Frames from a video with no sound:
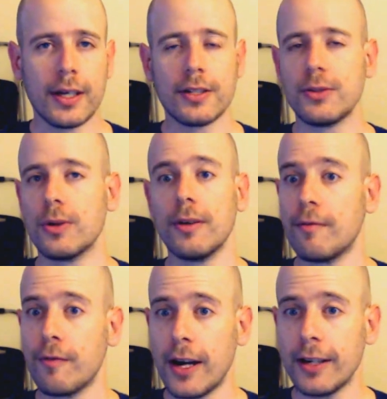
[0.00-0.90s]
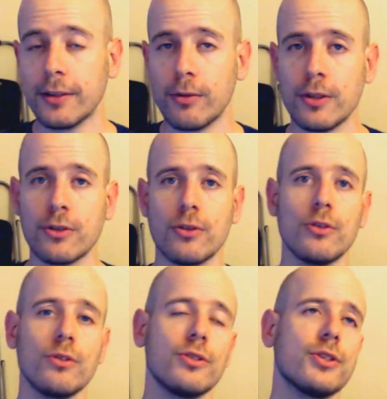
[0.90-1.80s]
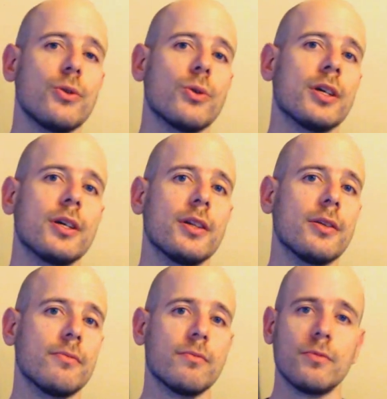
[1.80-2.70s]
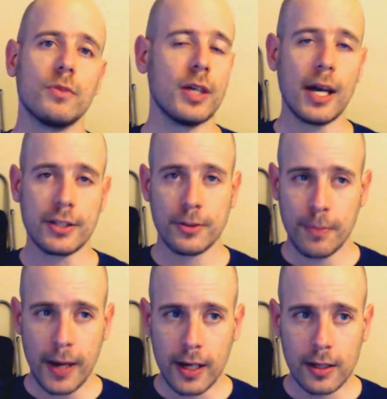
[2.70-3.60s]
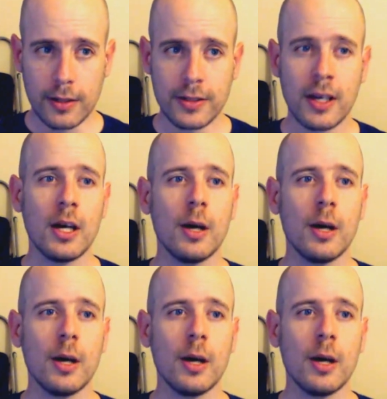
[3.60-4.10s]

I guess you can fight creatures, you can cast spells,